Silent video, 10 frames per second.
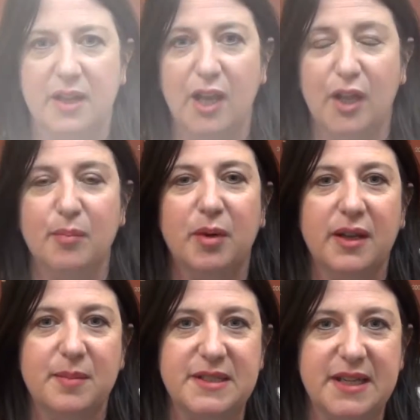Hello,
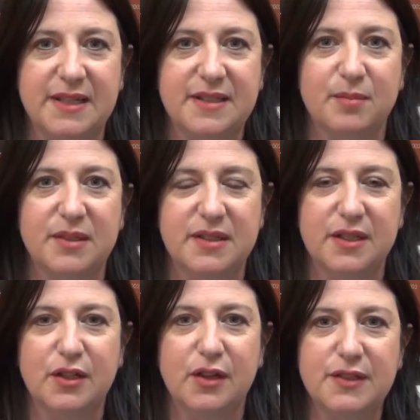my name's Tasia
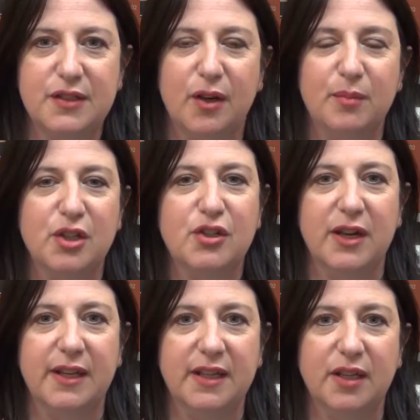Mitsinikos. I'm the
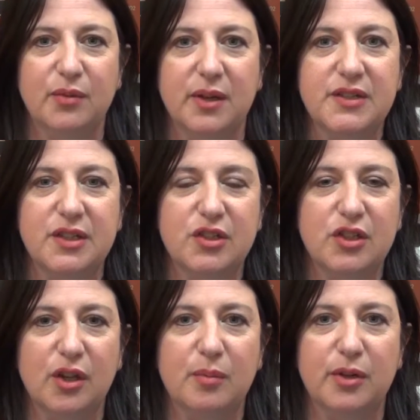Training and
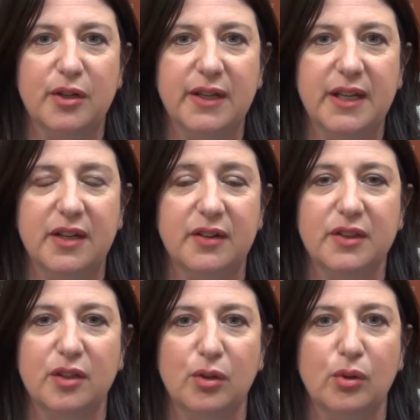Research Librarian here
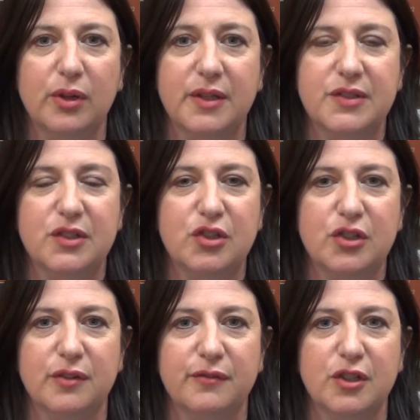at the Law
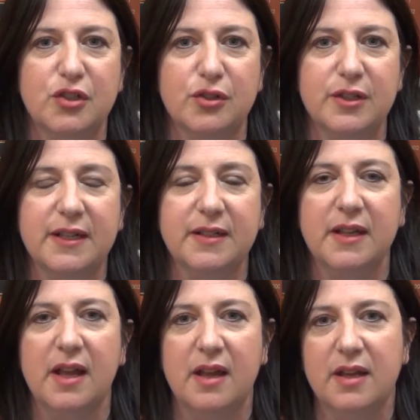Institute of Victoria.
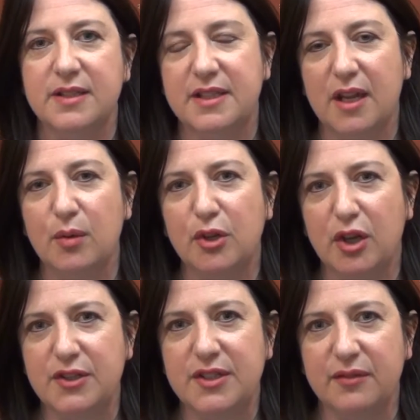Today we're
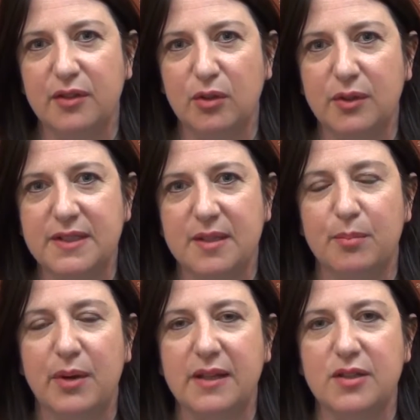going to have a look at
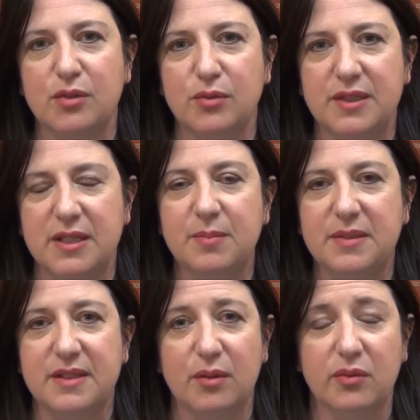some practical
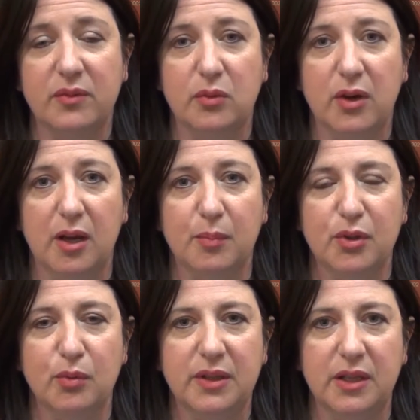tips that will
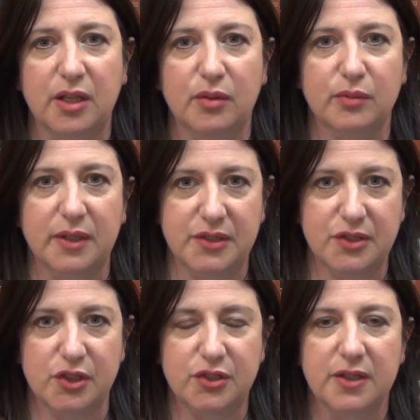help you with legal
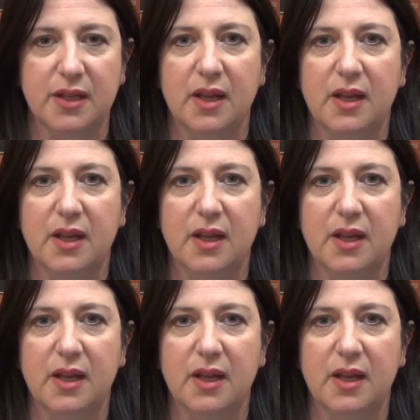research.